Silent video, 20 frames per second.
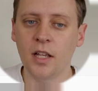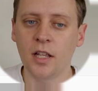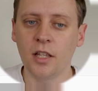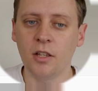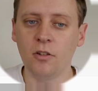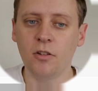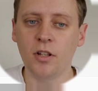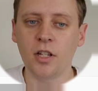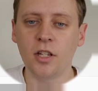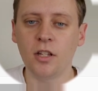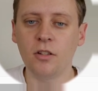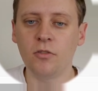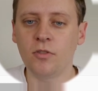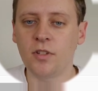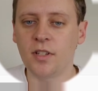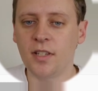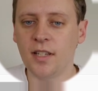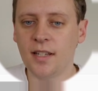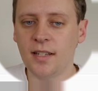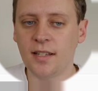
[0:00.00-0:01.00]
You can
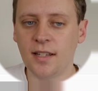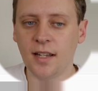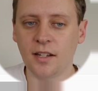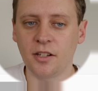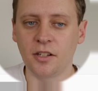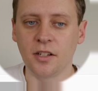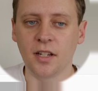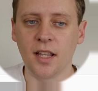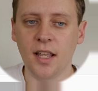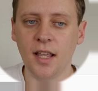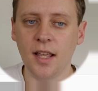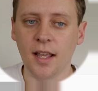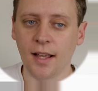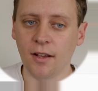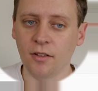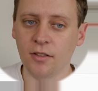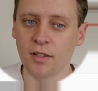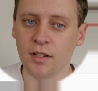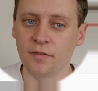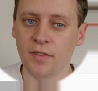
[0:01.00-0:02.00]
use this section
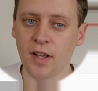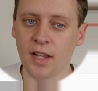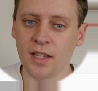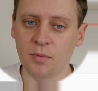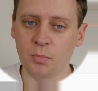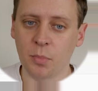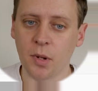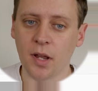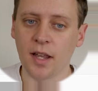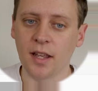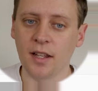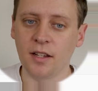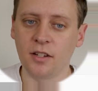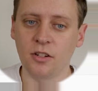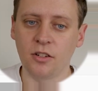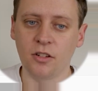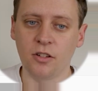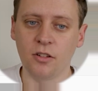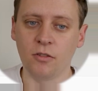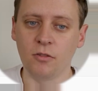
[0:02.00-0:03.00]
here on the events
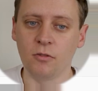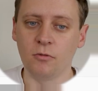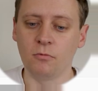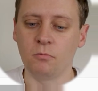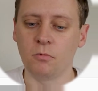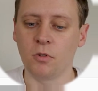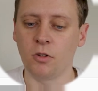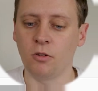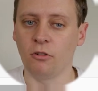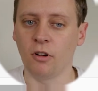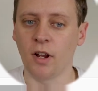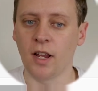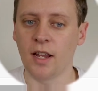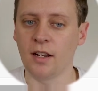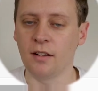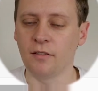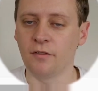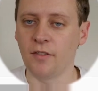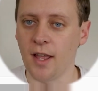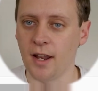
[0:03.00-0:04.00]
page to create
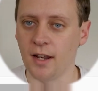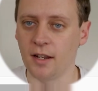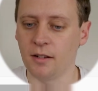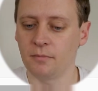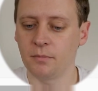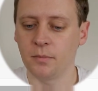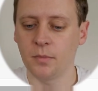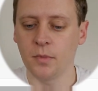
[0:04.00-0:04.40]
an event.